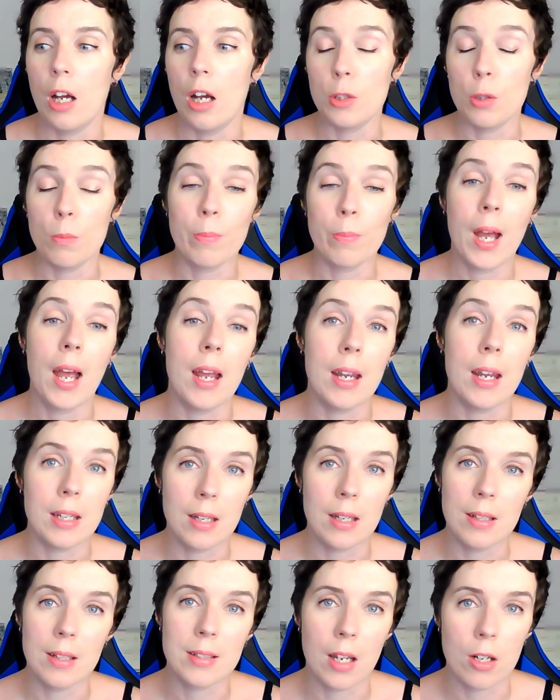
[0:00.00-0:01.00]
you pay
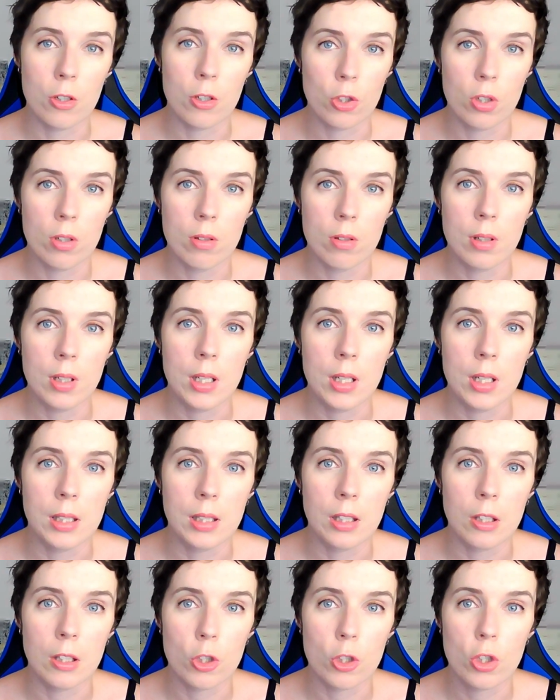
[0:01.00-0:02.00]
attention in
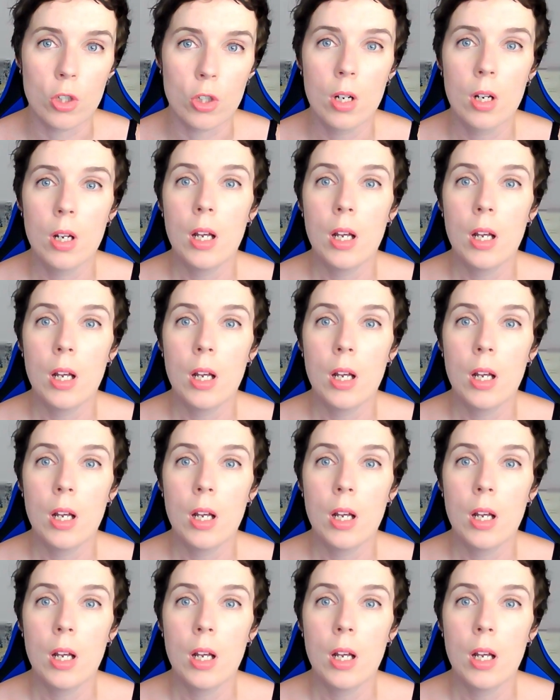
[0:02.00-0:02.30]
English.